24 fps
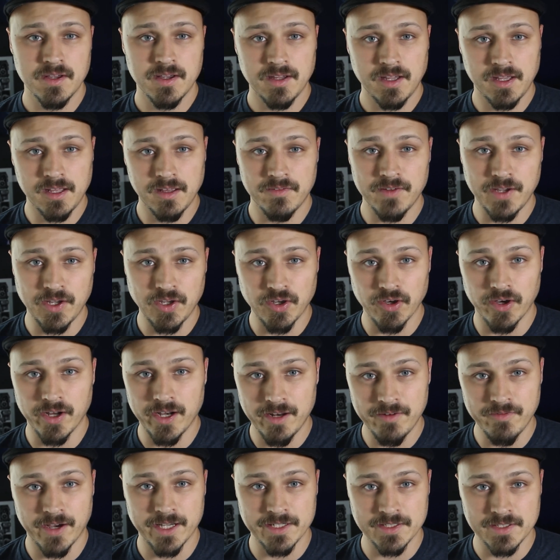giving good
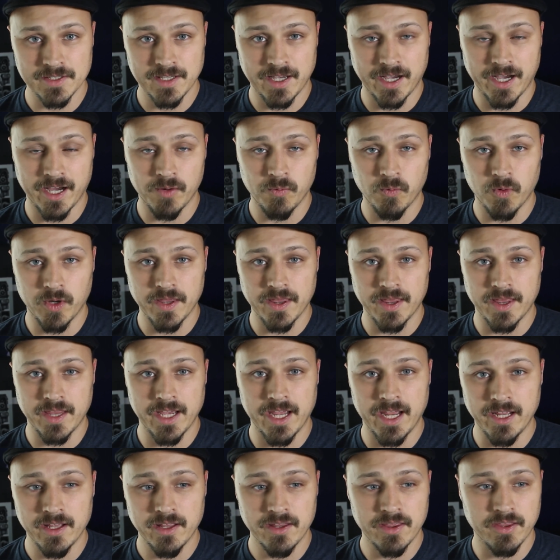advice on what
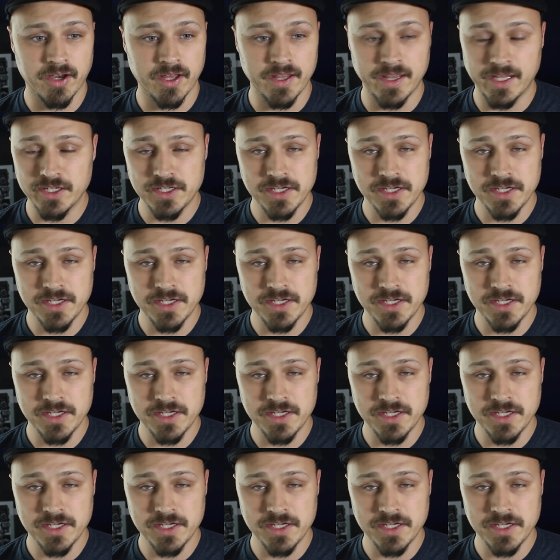they thought.